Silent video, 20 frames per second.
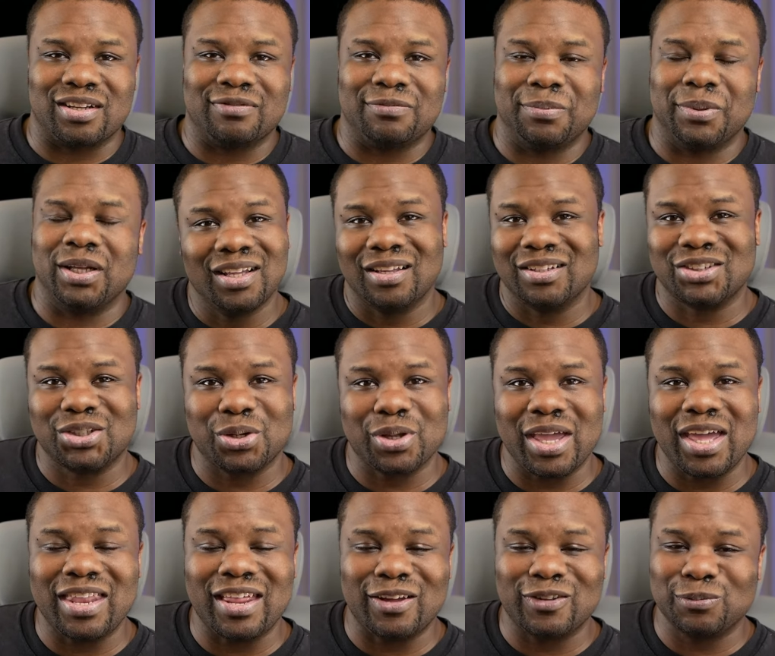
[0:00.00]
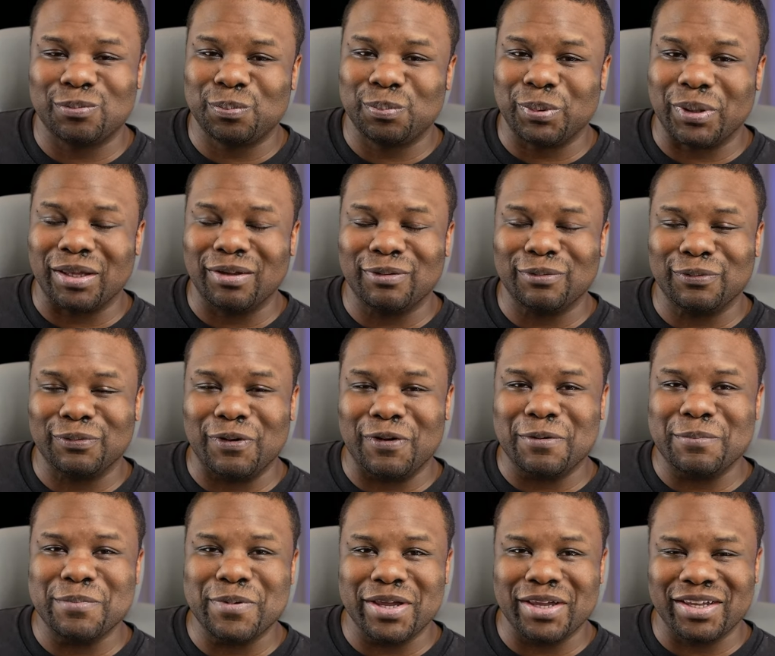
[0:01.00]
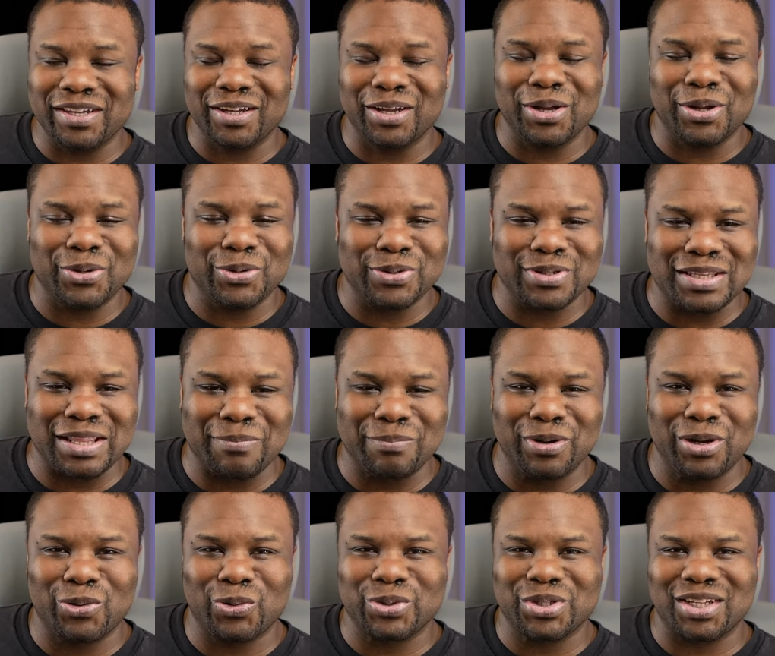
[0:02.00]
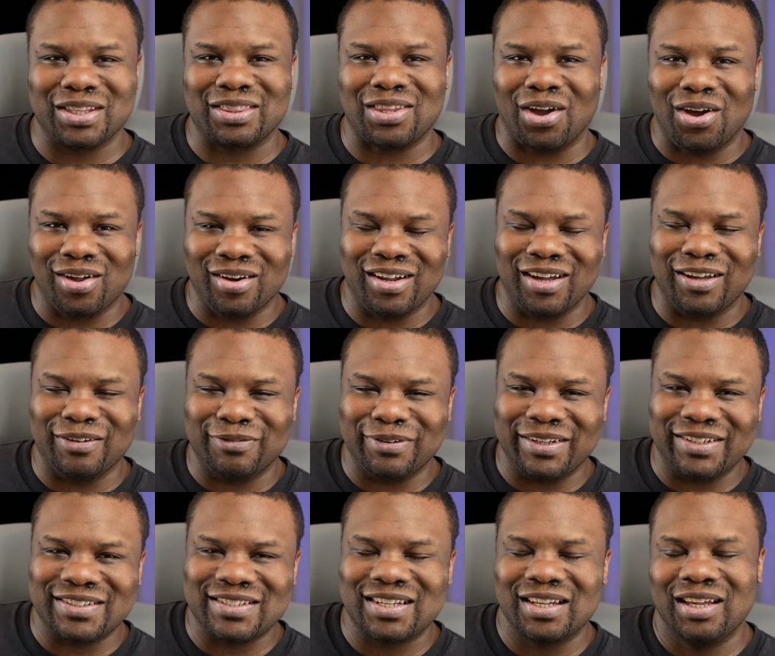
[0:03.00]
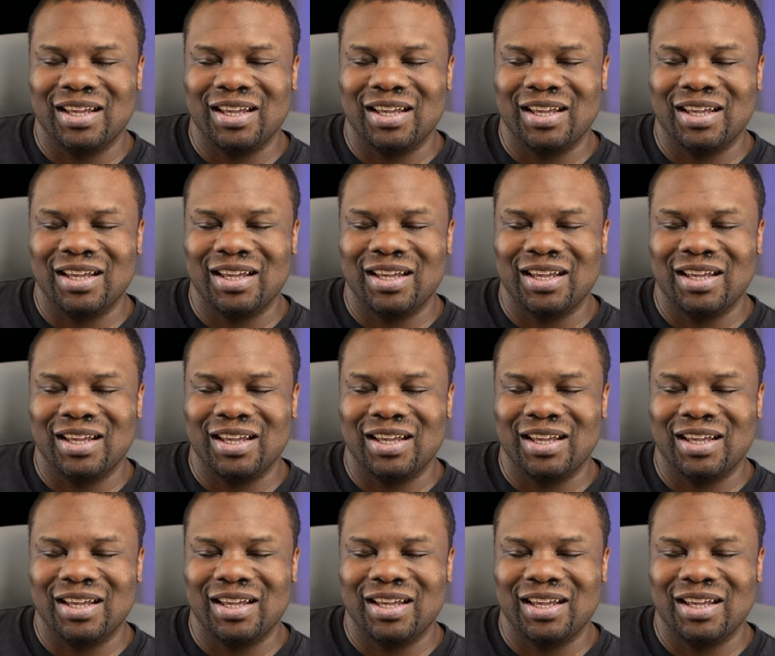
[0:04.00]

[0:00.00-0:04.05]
But so yeah, that was Plink Flamingos. Let me know what you thought of it.